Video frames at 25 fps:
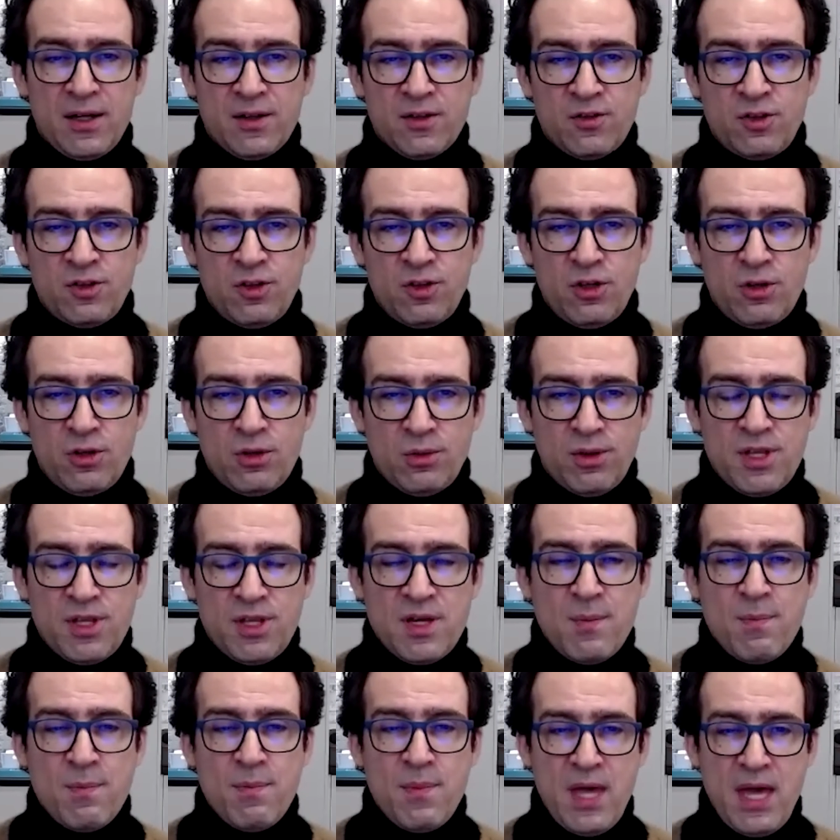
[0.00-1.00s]
So the
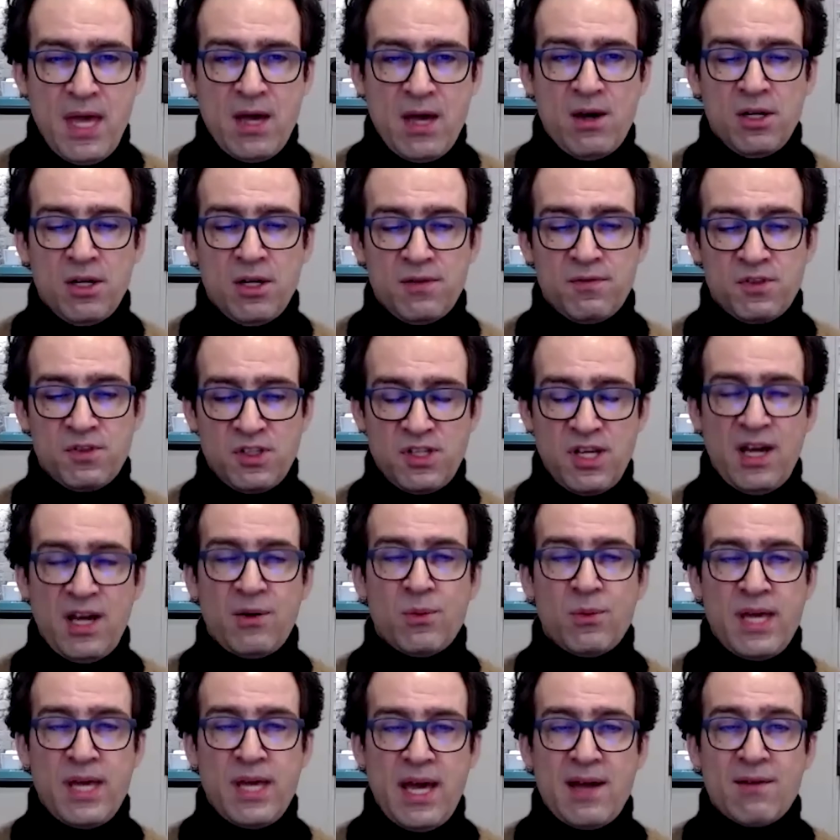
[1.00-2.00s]
amount of
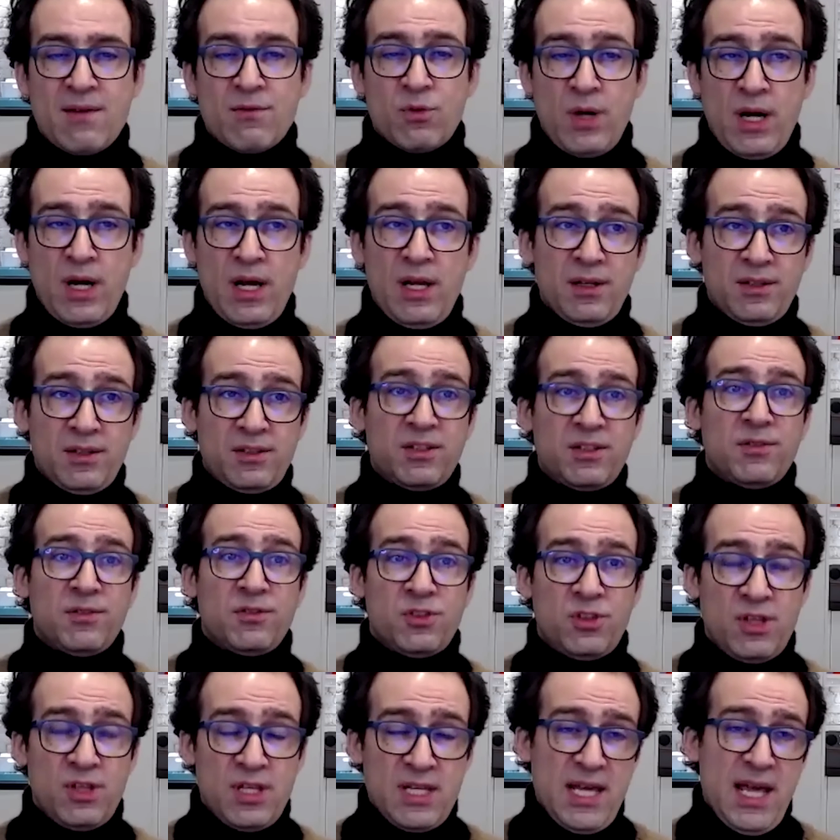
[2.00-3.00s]
debt we have relative
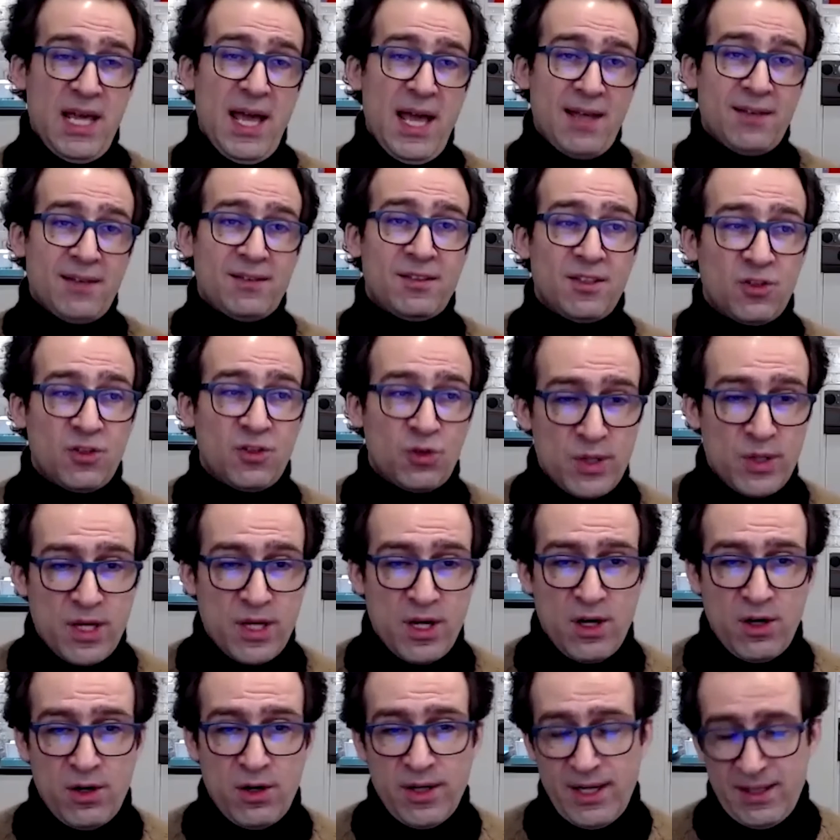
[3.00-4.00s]
to the assets we
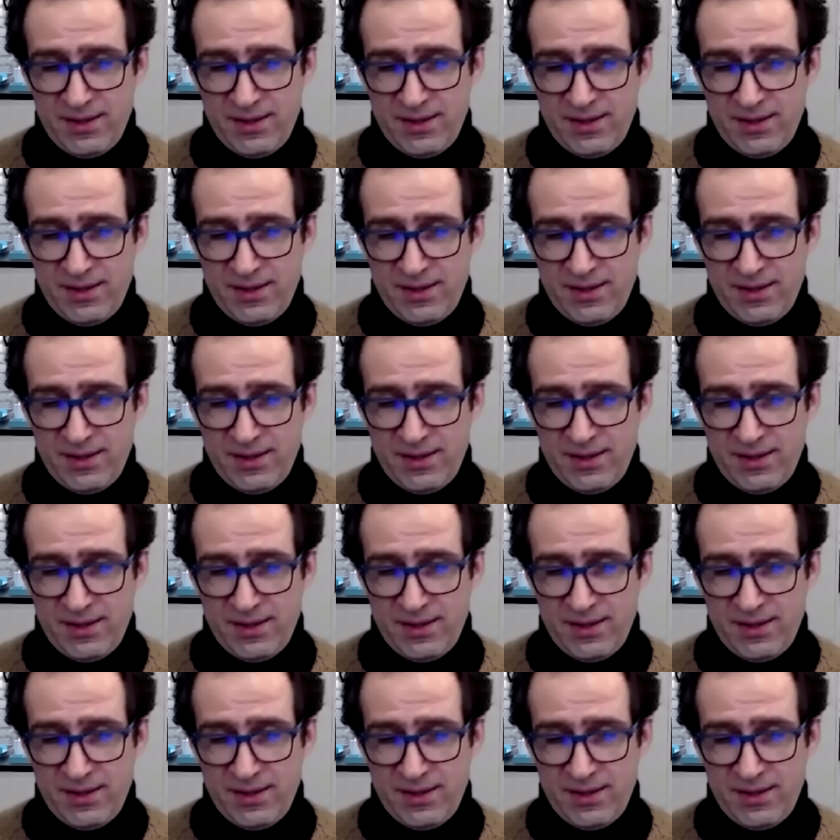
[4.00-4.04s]
own,